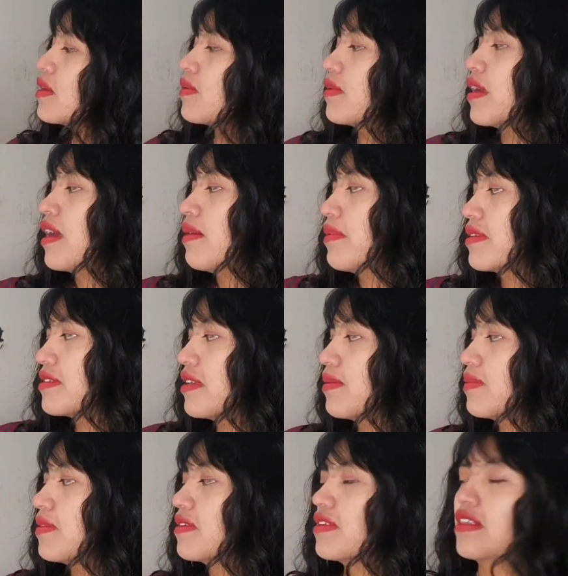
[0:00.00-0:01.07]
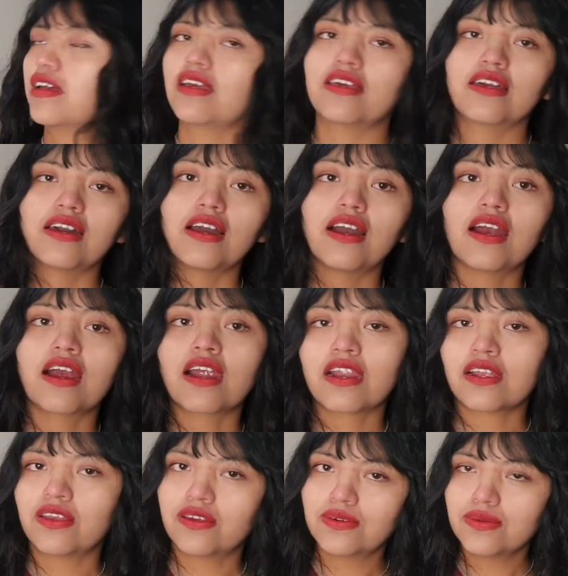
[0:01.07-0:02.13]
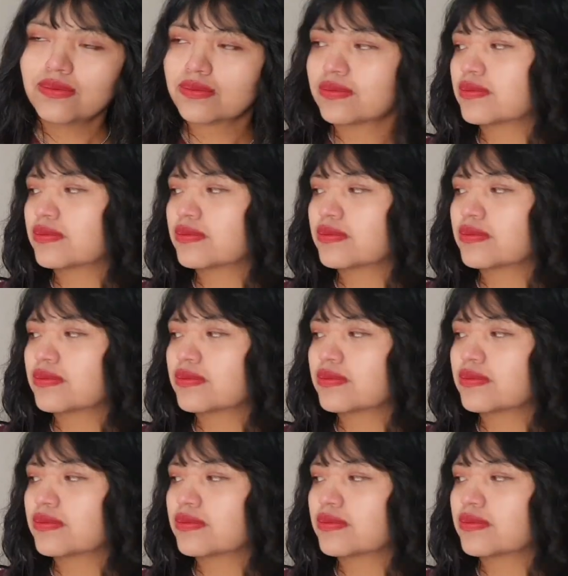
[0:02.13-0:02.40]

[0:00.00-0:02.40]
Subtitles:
We have examples like argue,